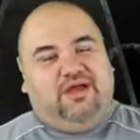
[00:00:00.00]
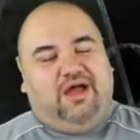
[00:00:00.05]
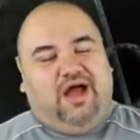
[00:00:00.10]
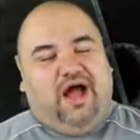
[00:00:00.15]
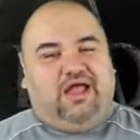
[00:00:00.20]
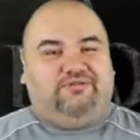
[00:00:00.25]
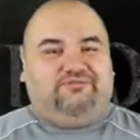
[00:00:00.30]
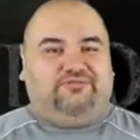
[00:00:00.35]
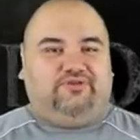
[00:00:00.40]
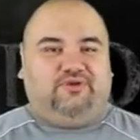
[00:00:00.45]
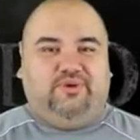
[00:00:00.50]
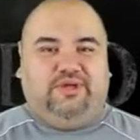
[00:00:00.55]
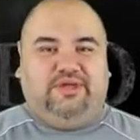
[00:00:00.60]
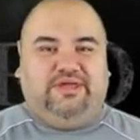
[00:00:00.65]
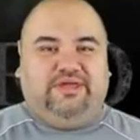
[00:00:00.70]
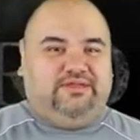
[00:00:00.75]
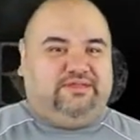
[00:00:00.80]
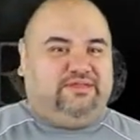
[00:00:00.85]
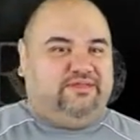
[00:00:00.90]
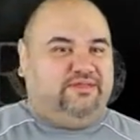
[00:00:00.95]
Oliver
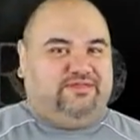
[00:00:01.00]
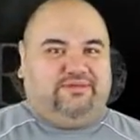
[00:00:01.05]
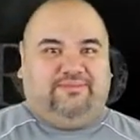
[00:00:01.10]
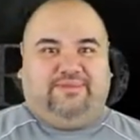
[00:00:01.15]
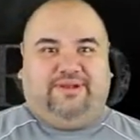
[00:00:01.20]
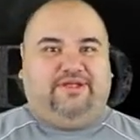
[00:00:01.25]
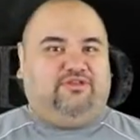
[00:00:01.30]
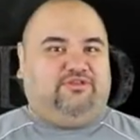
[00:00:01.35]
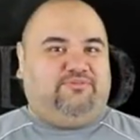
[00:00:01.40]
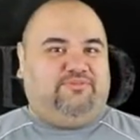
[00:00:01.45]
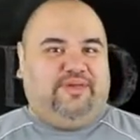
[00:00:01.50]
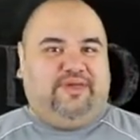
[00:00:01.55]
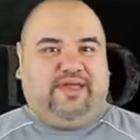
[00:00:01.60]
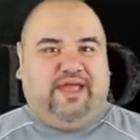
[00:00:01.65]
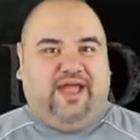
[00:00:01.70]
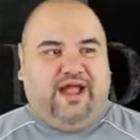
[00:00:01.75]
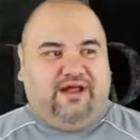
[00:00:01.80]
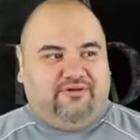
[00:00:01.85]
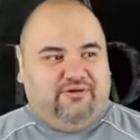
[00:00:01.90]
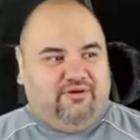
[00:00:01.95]
Queen to somebody else being
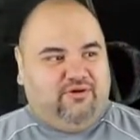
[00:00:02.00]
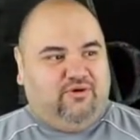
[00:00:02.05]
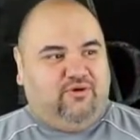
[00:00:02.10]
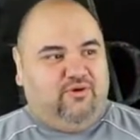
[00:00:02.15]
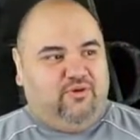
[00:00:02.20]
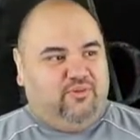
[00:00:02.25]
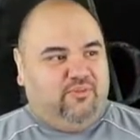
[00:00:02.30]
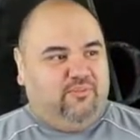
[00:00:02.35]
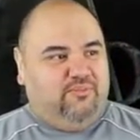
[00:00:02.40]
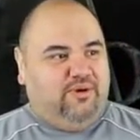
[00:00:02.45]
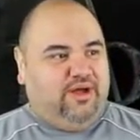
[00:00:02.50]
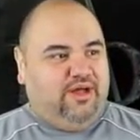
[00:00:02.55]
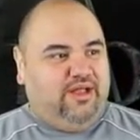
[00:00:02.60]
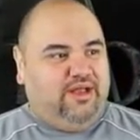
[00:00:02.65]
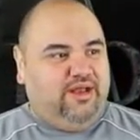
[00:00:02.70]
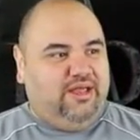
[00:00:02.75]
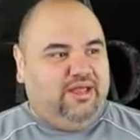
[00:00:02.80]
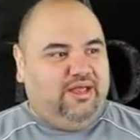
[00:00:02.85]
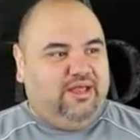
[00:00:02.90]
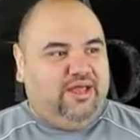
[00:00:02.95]
Arrow,
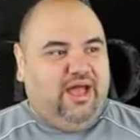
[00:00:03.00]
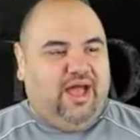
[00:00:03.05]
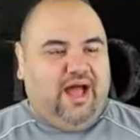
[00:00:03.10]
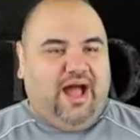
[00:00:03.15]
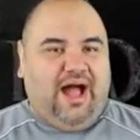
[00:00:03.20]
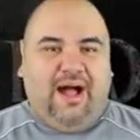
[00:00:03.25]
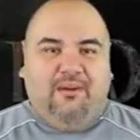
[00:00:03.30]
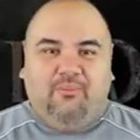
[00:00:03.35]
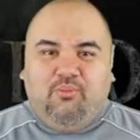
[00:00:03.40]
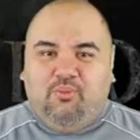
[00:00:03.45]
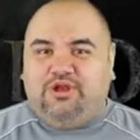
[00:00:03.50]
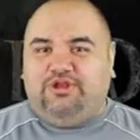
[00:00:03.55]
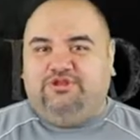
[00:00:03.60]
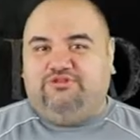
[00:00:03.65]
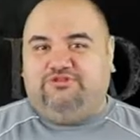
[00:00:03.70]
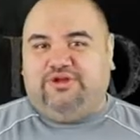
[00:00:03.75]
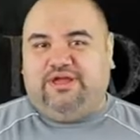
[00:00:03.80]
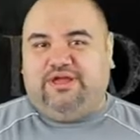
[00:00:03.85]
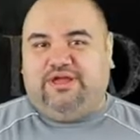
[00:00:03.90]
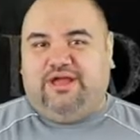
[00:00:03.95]
but I'm
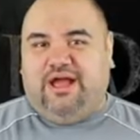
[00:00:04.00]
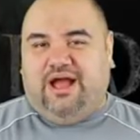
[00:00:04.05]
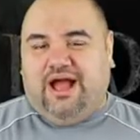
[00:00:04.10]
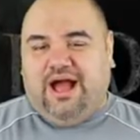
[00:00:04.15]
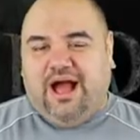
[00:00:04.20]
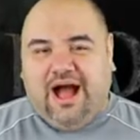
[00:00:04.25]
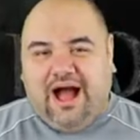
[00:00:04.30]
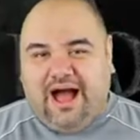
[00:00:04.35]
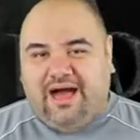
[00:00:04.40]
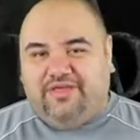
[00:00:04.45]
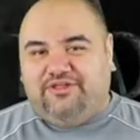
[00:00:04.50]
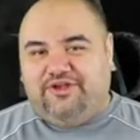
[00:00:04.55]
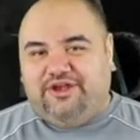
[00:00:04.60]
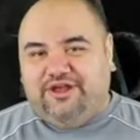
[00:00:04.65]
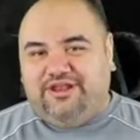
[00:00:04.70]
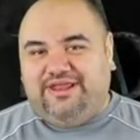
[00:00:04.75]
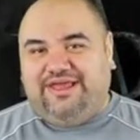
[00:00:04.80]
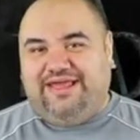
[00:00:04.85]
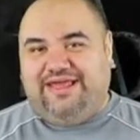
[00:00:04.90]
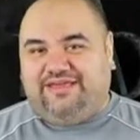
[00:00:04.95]
wondering how they're
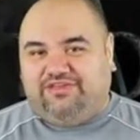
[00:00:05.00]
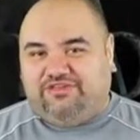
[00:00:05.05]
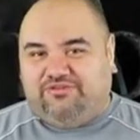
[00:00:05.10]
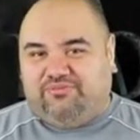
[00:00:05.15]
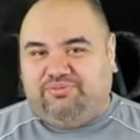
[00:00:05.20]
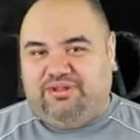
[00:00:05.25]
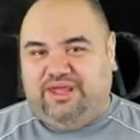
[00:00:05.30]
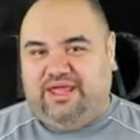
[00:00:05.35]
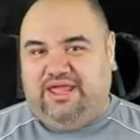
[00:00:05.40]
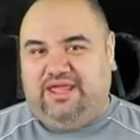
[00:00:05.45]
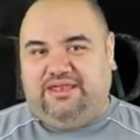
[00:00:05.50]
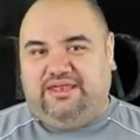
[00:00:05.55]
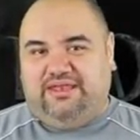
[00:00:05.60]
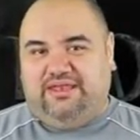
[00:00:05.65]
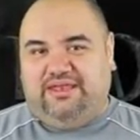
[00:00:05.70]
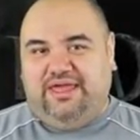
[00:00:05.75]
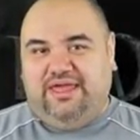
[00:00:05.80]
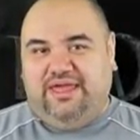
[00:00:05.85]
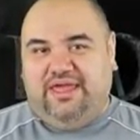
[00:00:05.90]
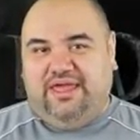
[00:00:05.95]
gonna
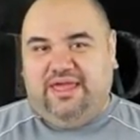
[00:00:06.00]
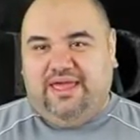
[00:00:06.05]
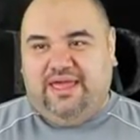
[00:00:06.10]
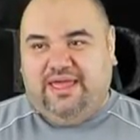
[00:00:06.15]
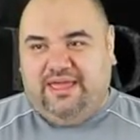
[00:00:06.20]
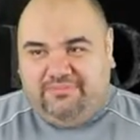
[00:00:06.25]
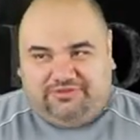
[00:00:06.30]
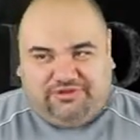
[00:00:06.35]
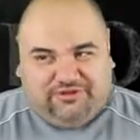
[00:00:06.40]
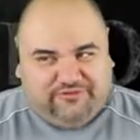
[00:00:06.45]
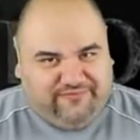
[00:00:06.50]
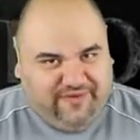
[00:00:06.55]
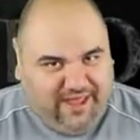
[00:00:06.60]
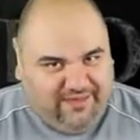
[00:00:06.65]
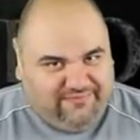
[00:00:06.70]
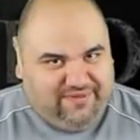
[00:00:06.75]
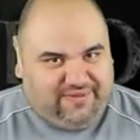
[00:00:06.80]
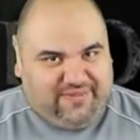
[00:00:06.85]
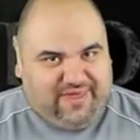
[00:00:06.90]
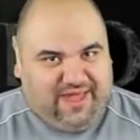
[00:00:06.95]
explain him
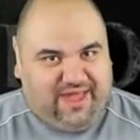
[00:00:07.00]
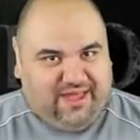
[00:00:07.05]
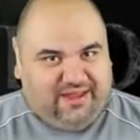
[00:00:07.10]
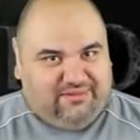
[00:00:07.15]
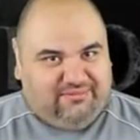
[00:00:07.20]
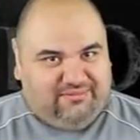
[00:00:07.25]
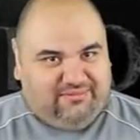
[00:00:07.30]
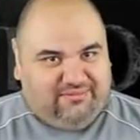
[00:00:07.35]
surviving that.